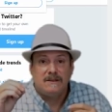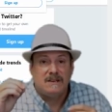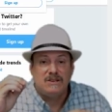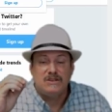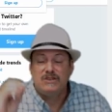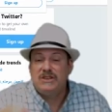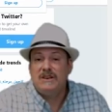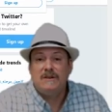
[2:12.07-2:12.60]

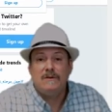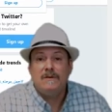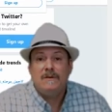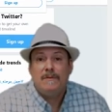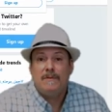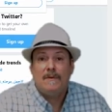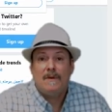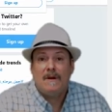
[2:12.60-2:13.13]
consider
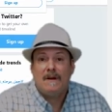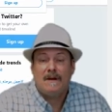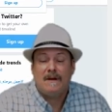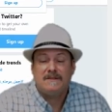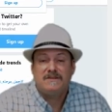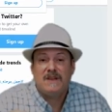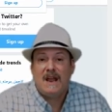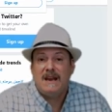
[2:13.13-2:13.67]

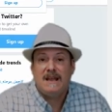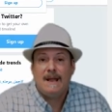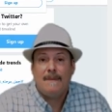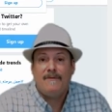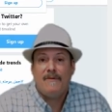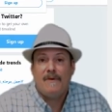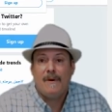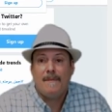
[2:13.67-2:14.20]
signing
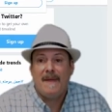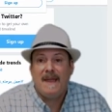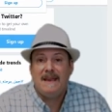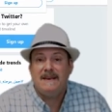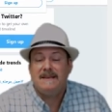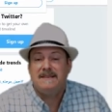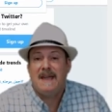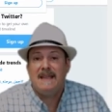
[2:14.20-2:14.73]
up for a
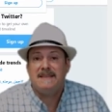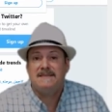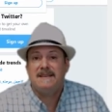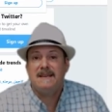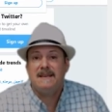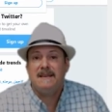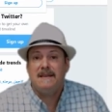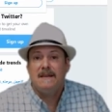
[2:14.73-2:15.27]
beta
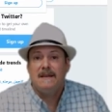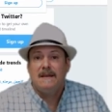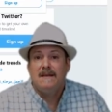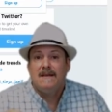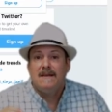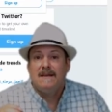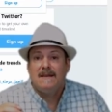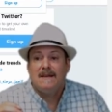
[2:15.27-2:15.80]
testing.
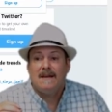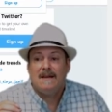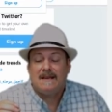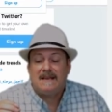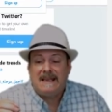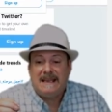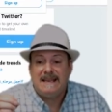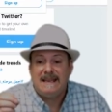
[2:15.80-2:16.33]

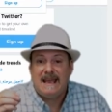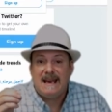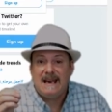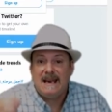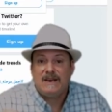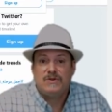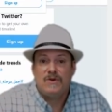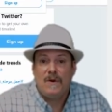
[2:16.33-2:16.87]
get that
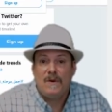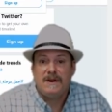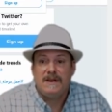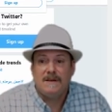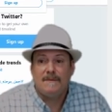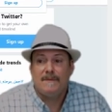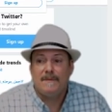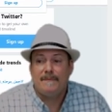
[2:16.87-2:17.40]

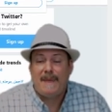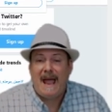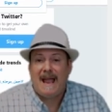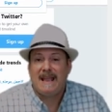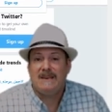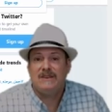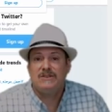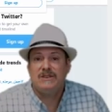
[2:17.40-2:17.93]
Electroneum
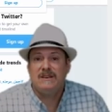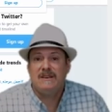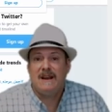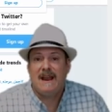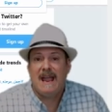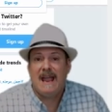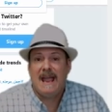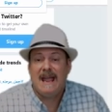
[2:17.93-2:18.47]
package in
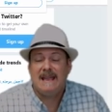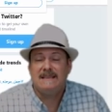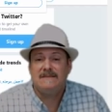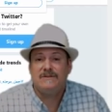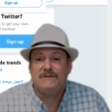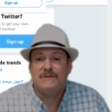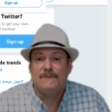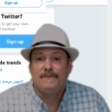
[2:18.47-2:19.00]
your
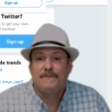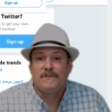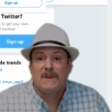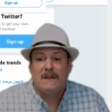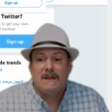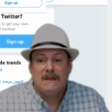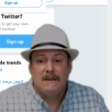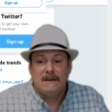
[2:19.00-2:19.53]
hands.
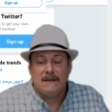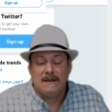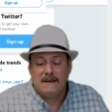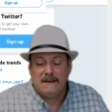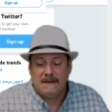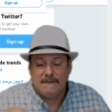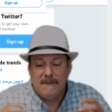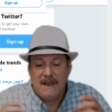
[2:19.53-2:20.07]

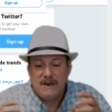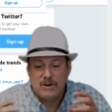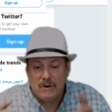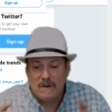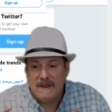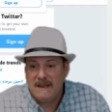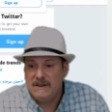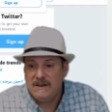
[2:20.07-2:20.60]
Uh, make
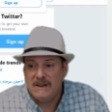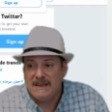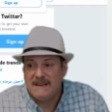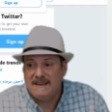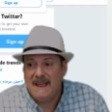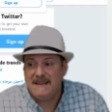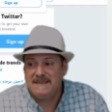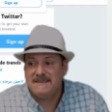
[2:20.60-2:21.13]
sure that you
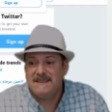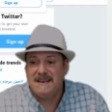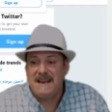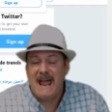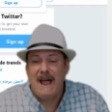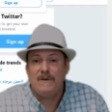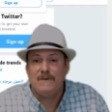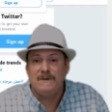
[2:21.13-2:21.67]
can test it
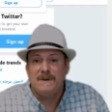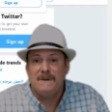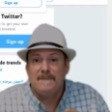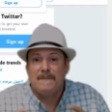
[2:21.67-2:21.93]
out